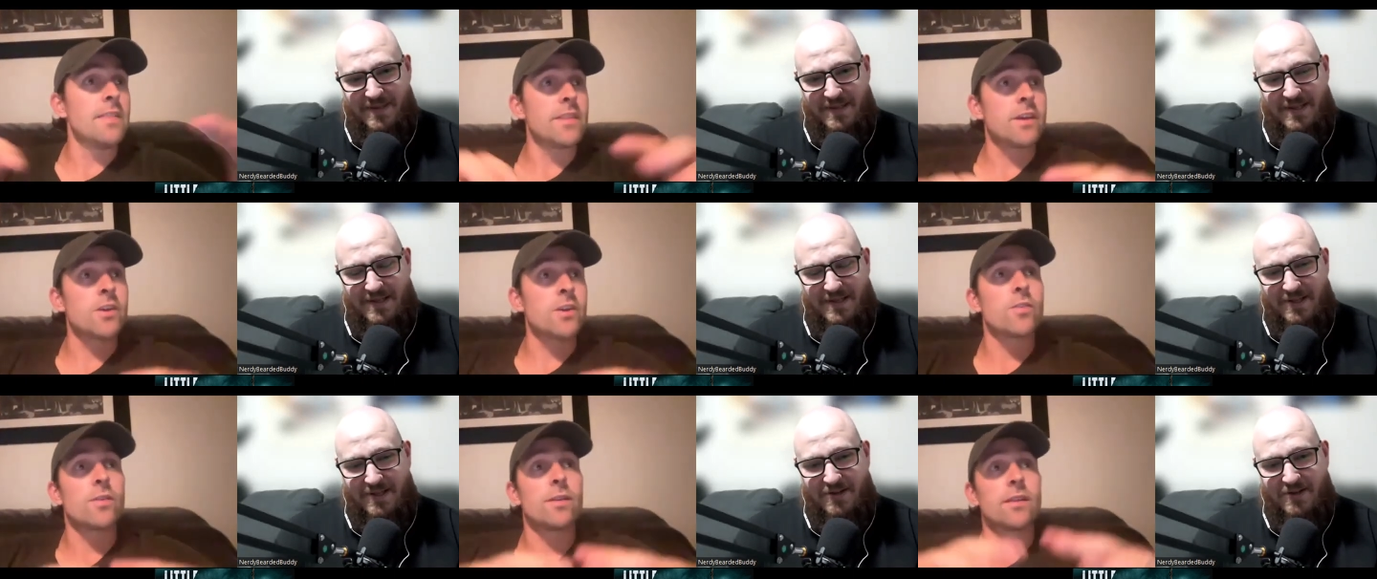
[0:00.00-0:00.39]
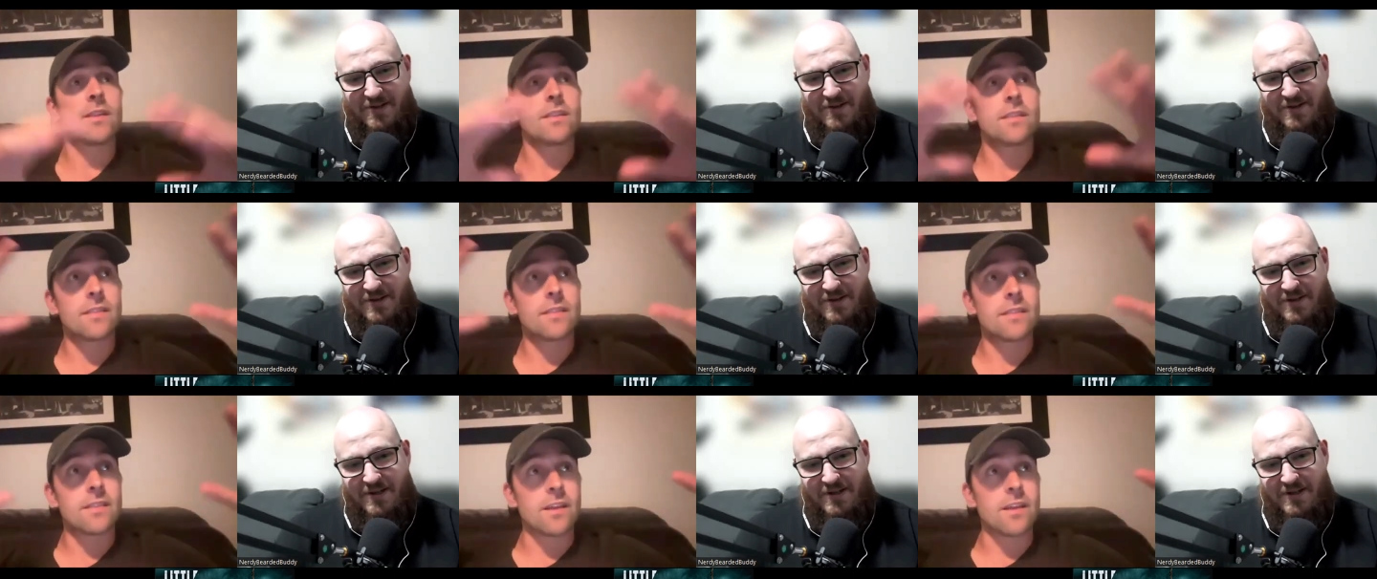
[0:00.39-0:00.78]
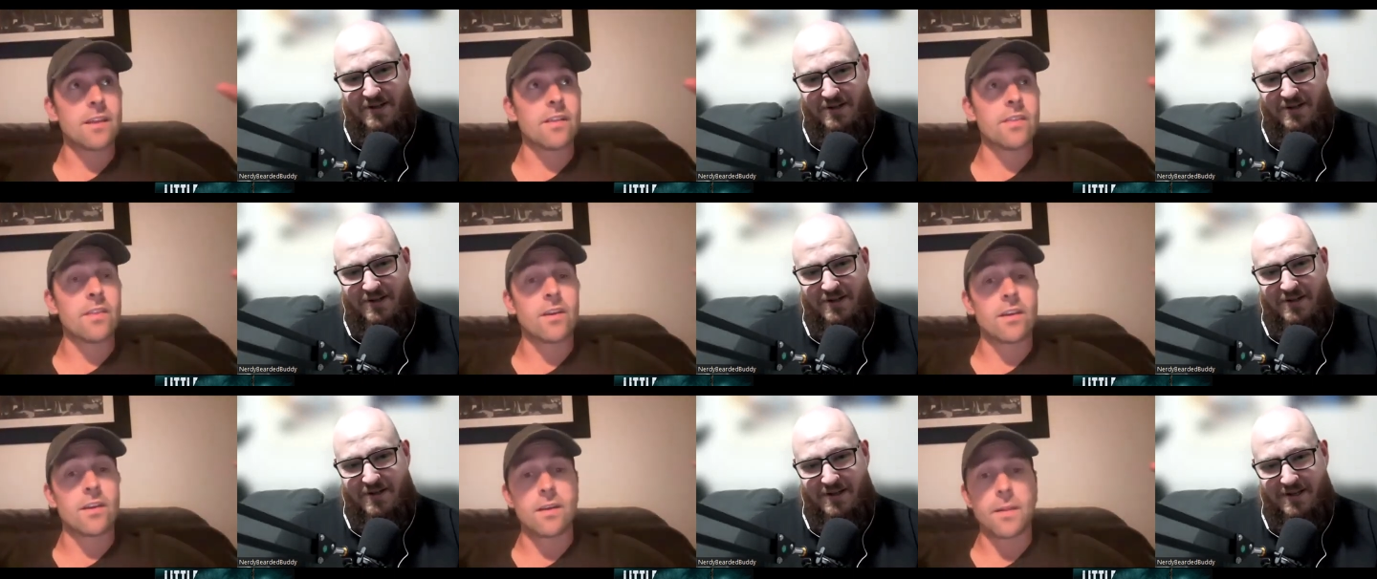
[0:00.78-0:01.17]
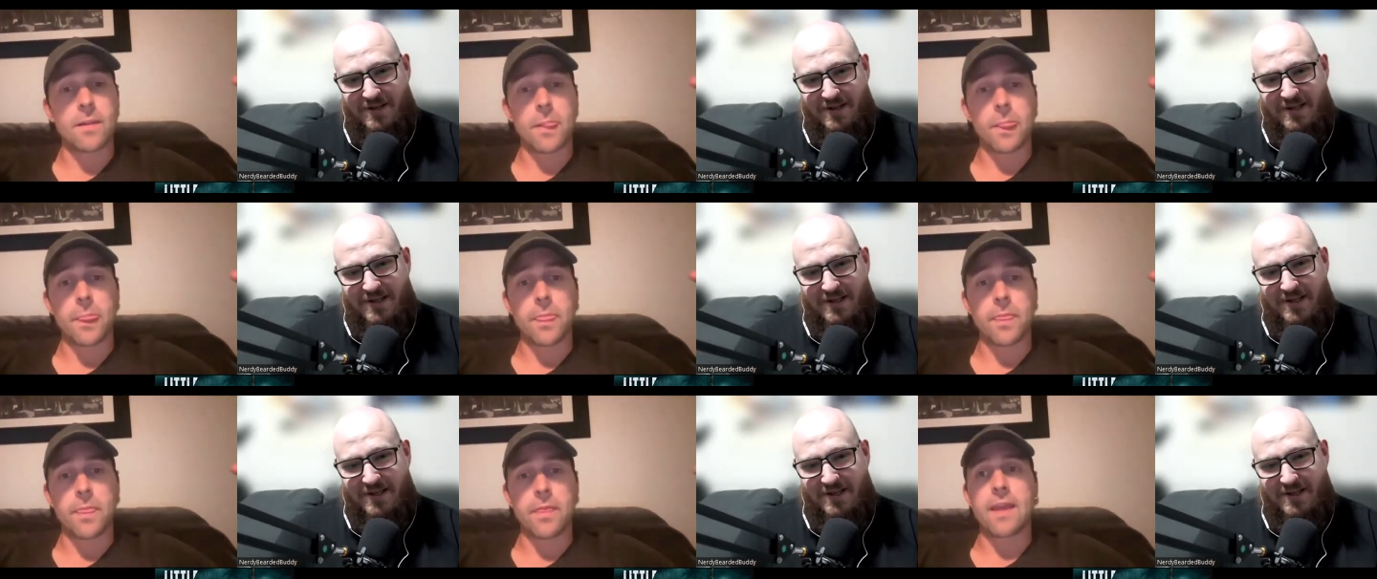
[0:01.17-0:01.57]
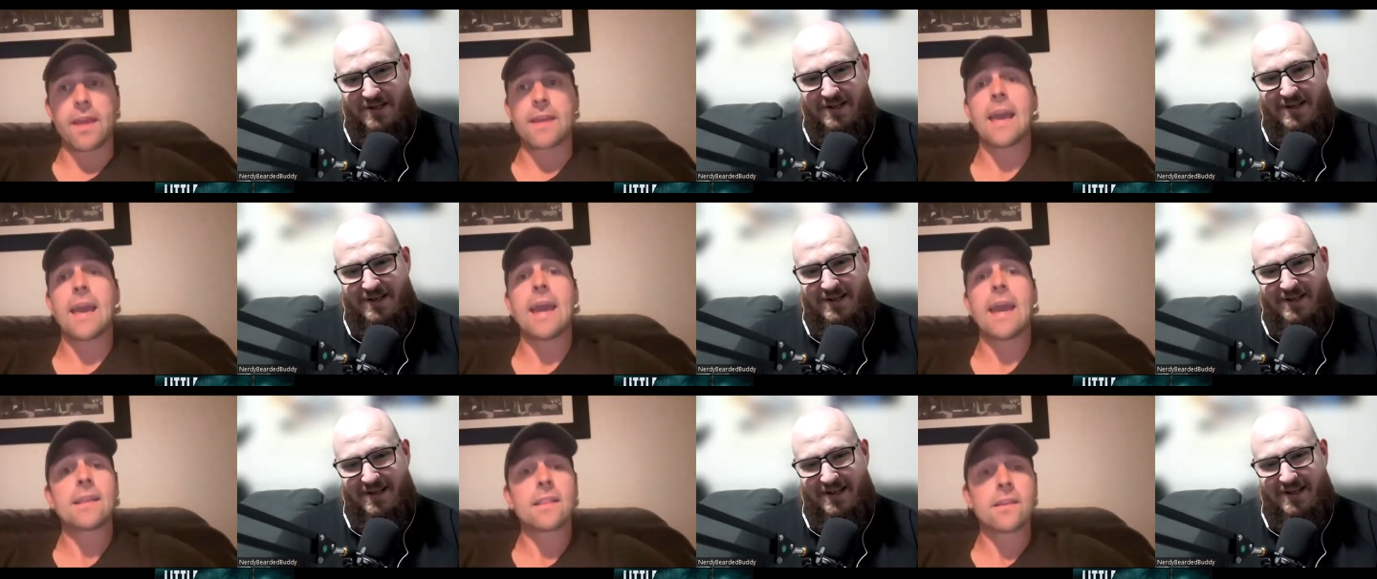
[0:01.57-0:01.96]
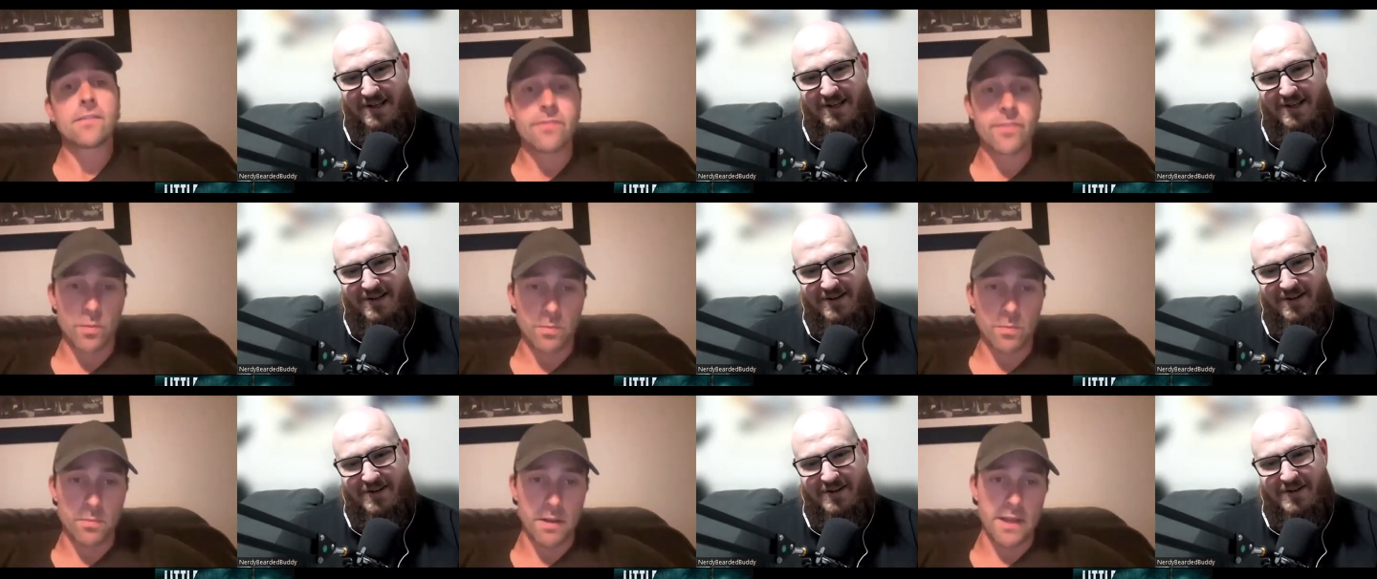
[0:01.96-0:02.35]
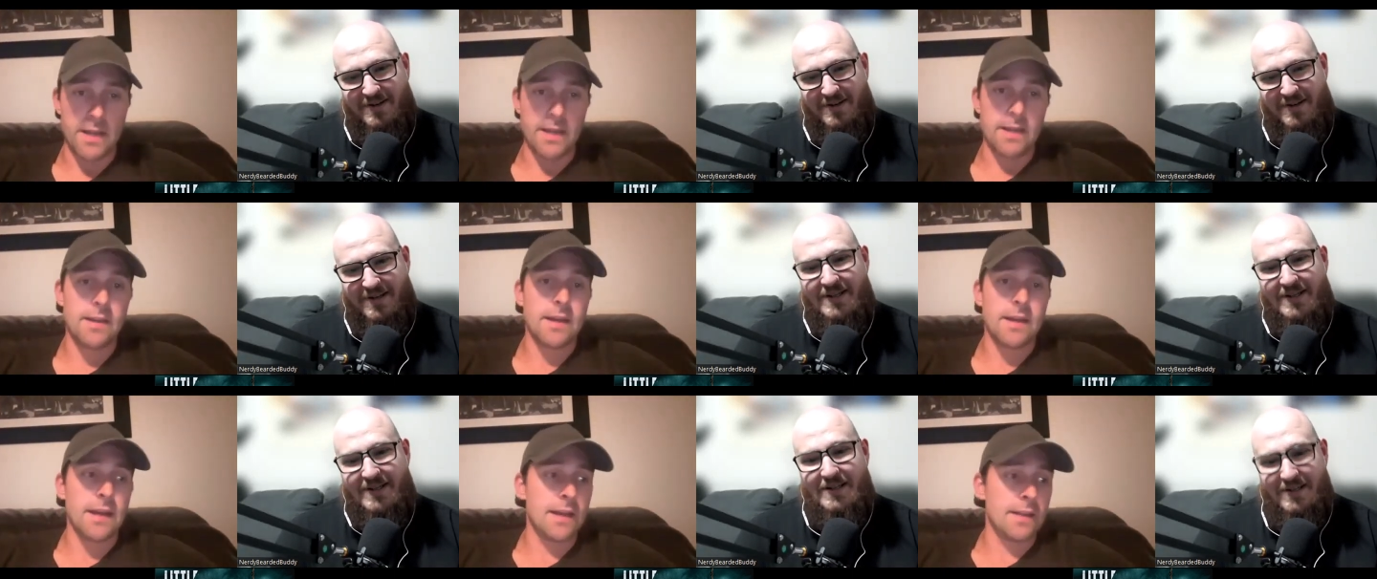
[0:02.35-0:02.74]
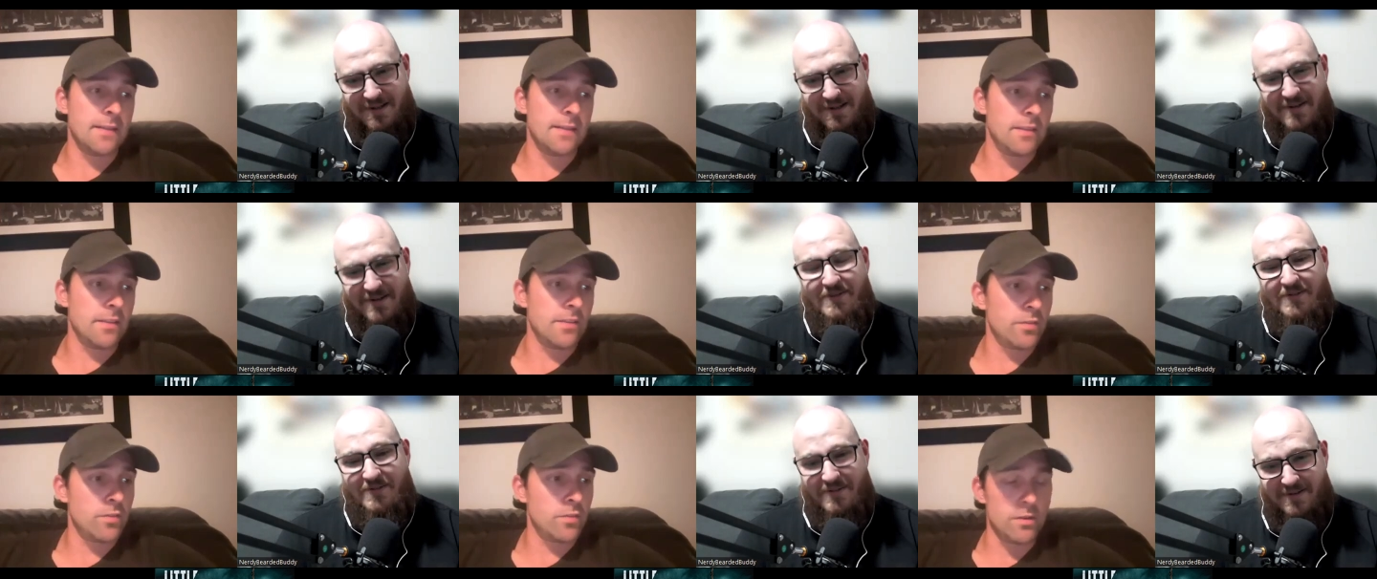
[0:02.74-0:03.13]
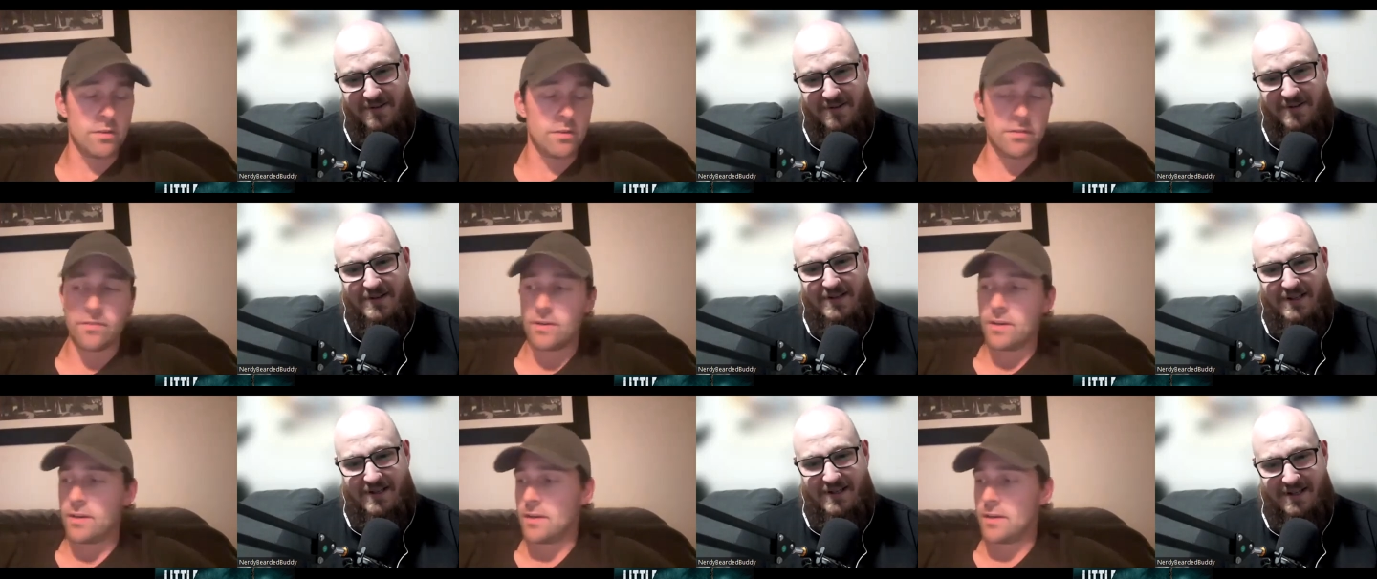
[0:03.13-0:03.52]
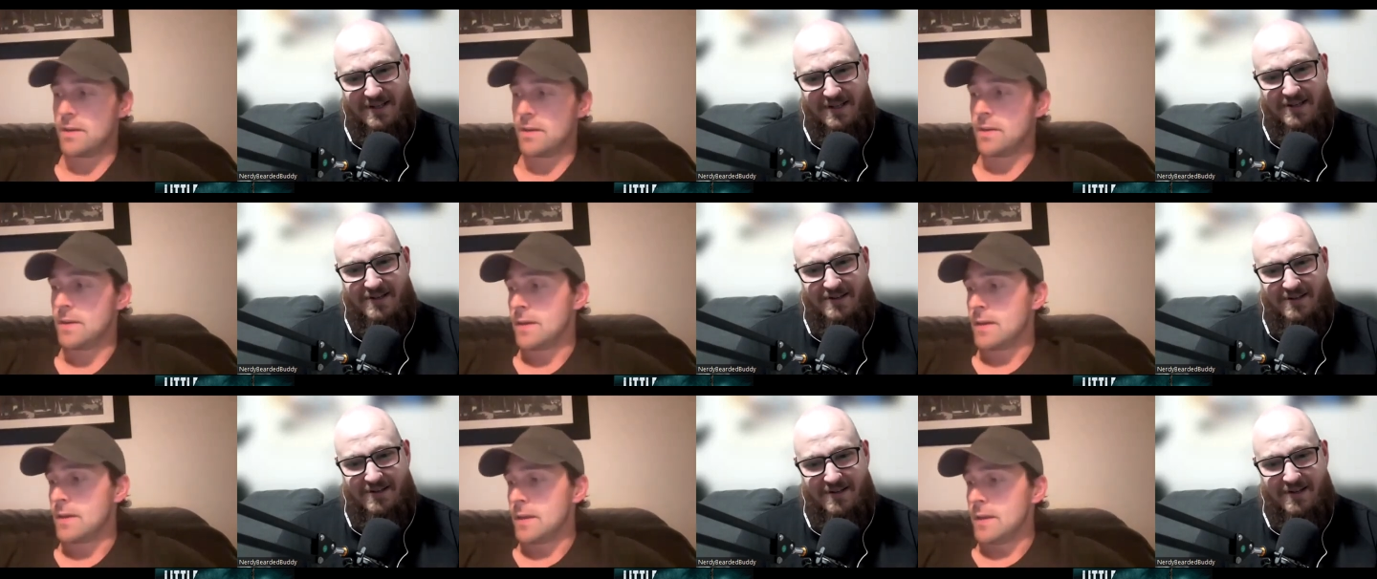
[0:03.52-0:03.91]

Speaker 1: The cre- the, the, the, getting the film made and the sort of uh